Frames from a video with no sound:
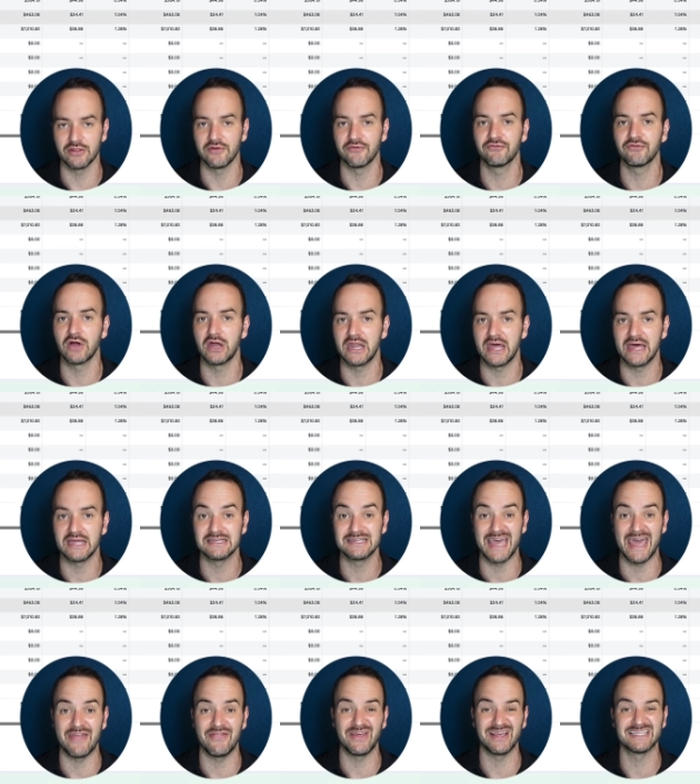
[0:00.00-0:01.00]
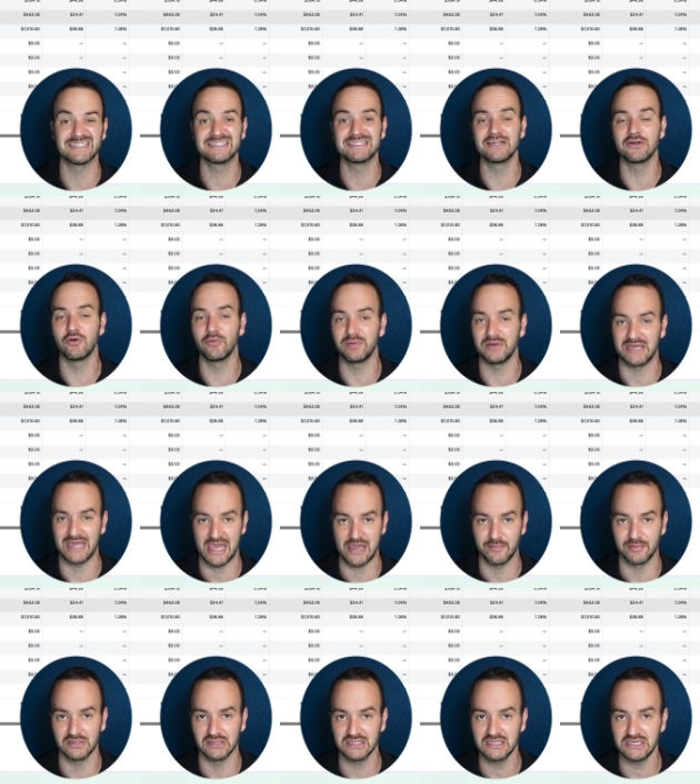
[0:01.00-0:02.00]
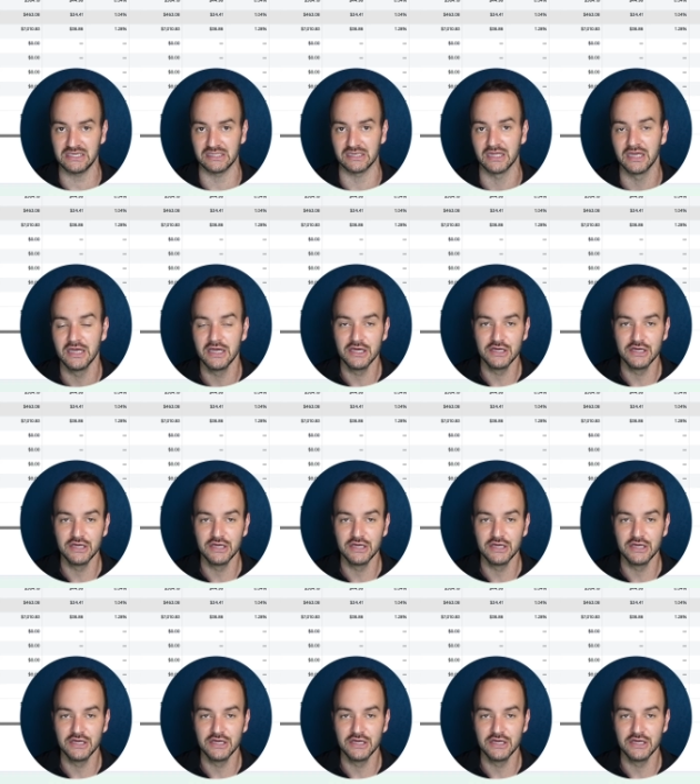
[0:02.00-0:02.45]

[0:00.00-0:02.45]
the front end and they still became a lead.